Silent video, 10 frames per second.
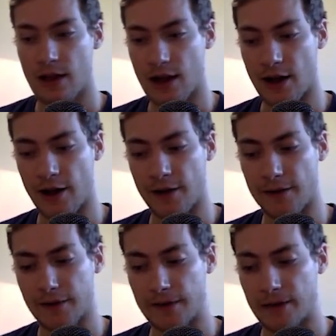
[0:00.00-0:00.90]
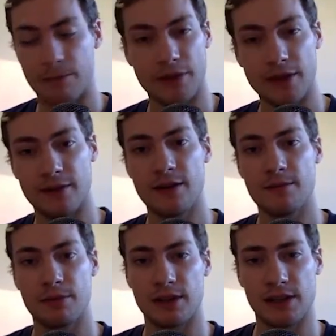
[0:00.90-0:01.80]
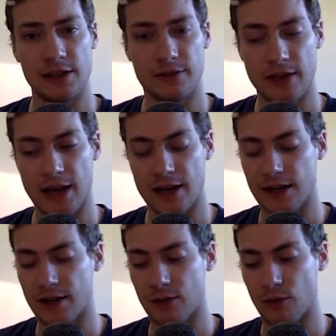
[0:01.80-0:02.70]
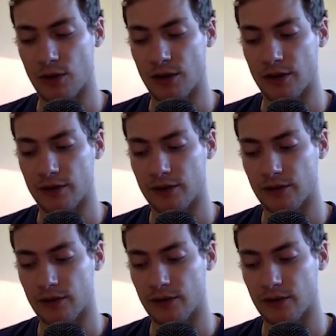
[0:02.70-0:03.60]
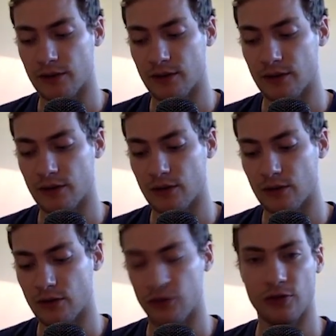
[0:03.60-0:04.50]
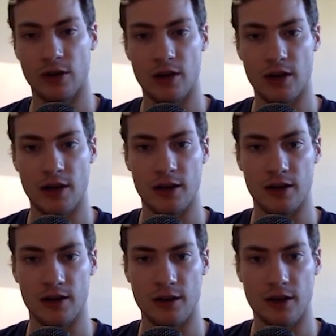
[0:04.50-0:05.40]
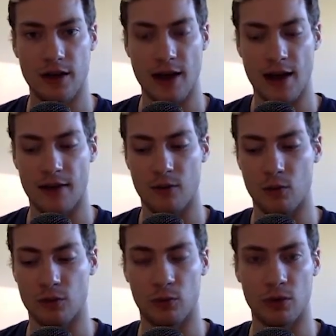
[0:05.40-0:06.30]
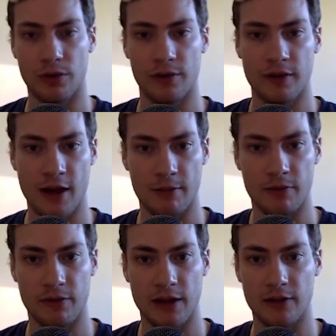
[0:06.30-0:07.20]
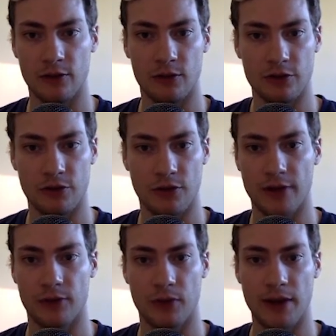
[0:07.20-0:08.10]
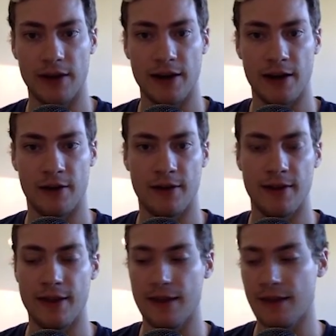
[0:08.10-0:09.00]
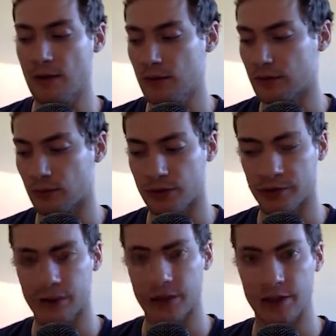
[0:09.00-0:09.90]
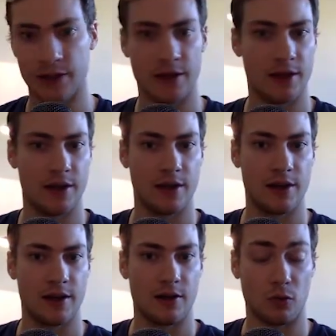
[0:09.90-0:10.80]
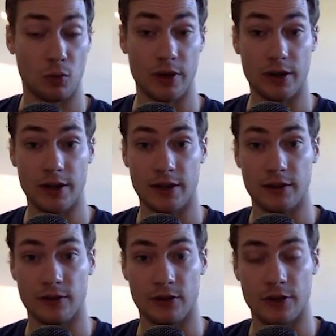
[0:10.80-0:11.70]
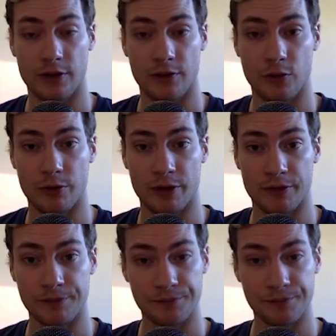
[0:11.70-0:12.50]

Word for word: Um, but they didn't believe that it was it, it was worth the time of day to address right now and that that was really really concerning for me